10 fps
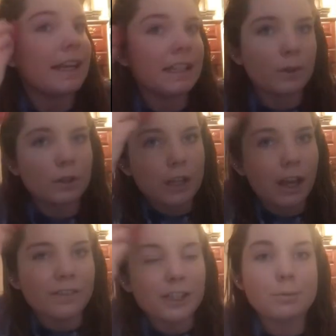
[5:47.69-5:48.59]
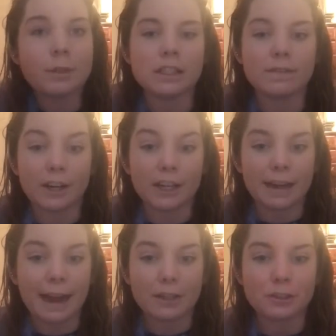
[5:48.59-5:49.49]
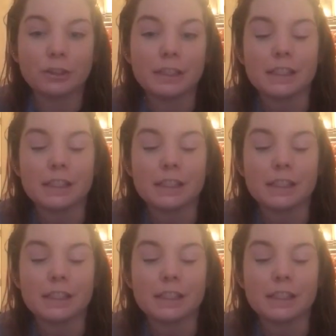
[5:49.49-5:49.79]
it's full coverage, but it's very natural.